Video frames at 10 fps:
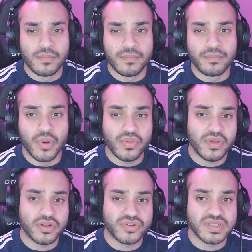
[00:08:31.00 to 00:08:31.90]
Both
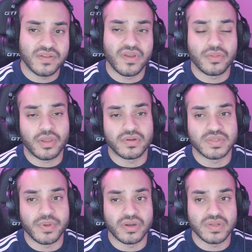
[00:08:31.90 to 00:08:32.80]
countries have healthcare
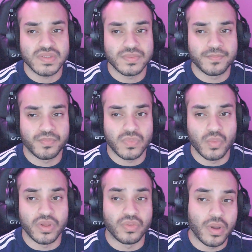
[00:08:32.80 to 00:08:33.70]
disparities,
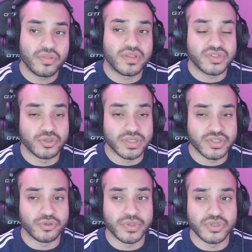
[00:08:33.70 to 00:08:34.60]
with wealth
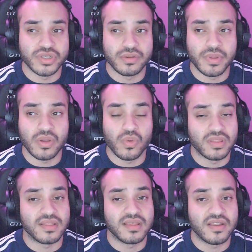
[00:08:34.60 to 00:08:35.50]
distribution being one of
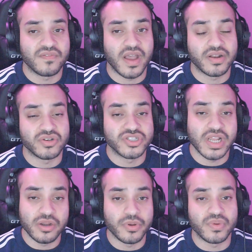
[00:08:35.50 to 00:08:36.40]
the leading factors
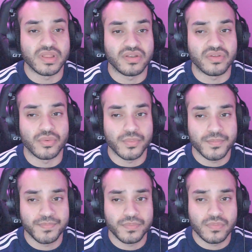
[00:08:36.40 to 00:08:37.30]
shared between the two.
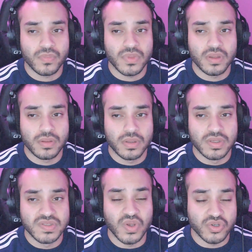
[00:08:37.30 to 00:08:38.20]

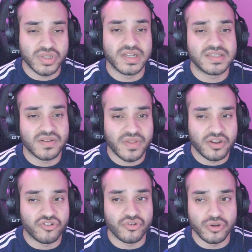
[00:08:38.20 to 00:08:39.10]
Socially
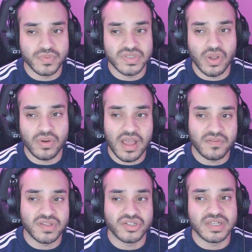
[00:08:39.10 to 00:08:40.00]
disadvantaged groups don't have
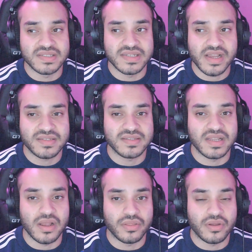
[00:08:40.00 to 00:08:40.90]
such easy access to
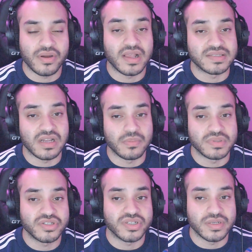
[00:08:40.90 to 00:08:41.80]
healthcare as the
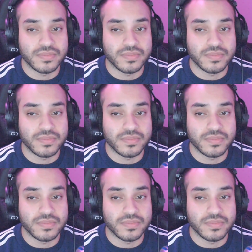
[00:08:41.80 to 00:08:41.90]
opposition.